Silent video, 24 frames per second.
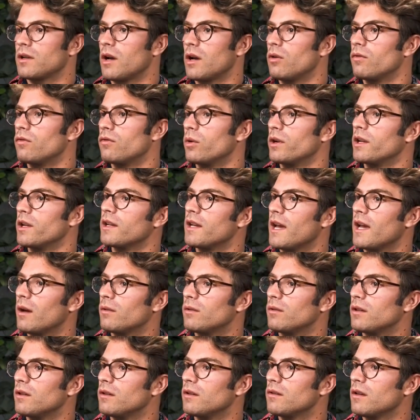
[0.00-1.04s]
California
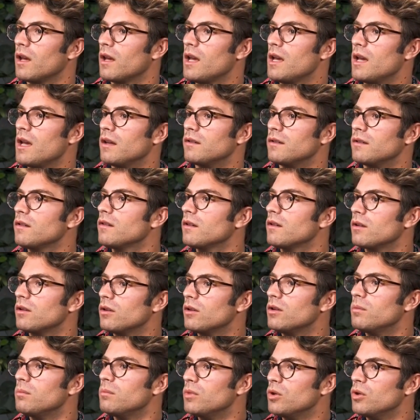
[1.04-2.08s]
counties. Is this a
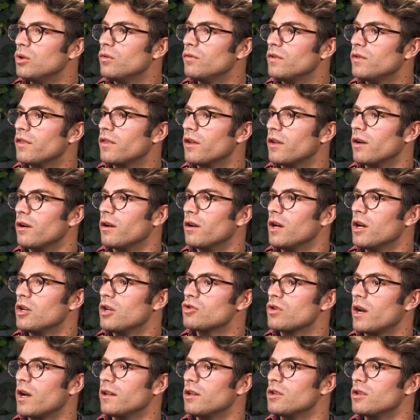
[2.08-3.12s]
good move that they're
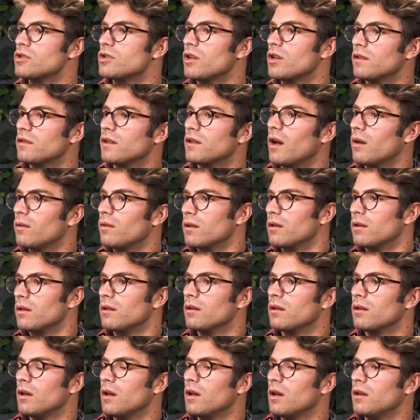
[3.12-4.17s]
trying to shut down
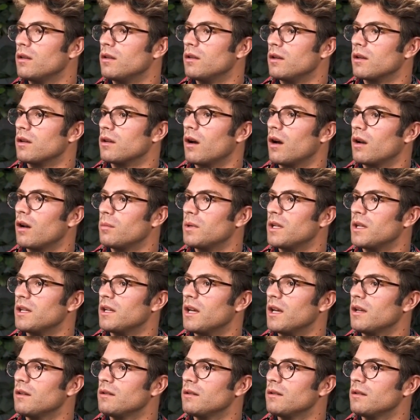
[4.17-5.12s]
the economy again?